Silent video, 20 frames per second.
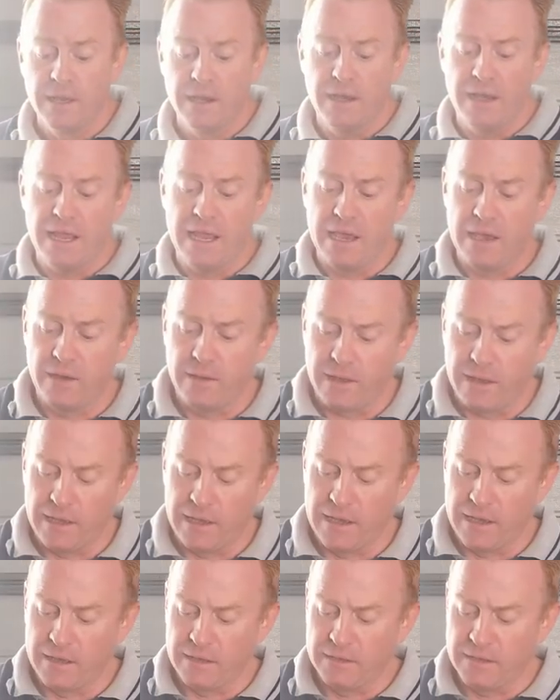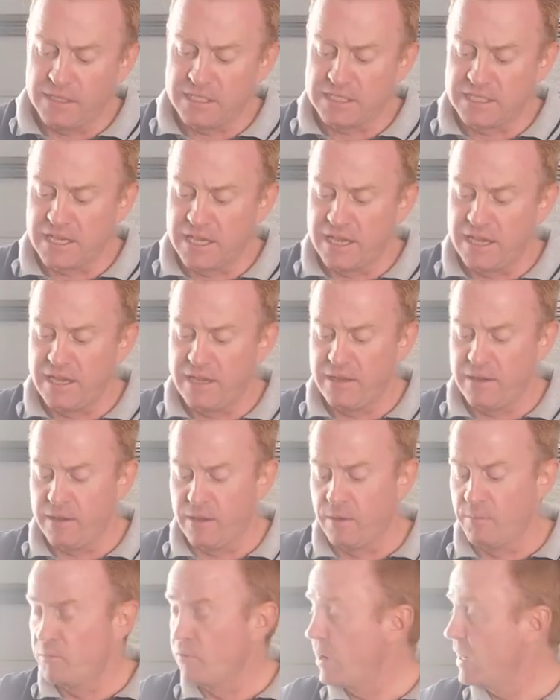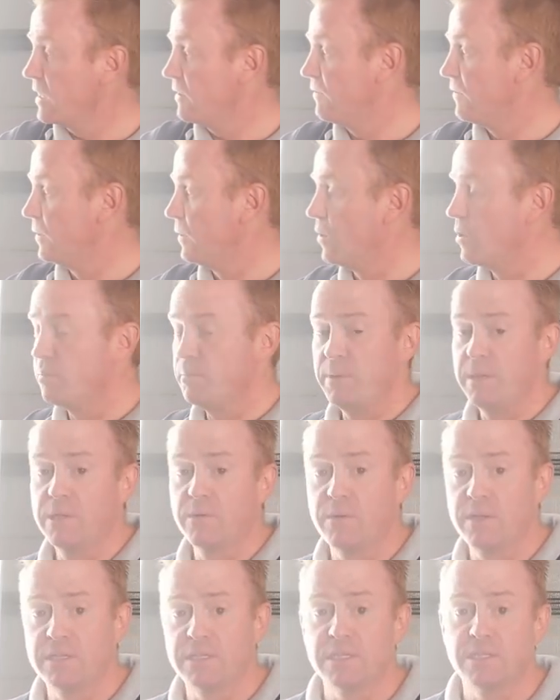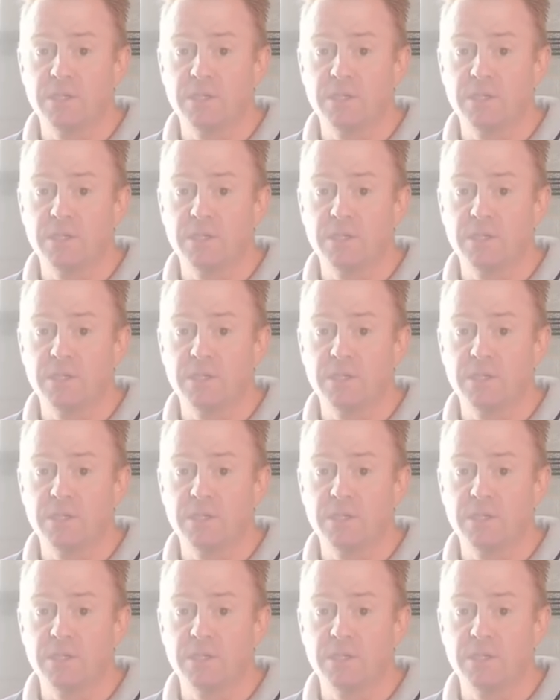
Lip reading: Now, let's say I'm running for long periods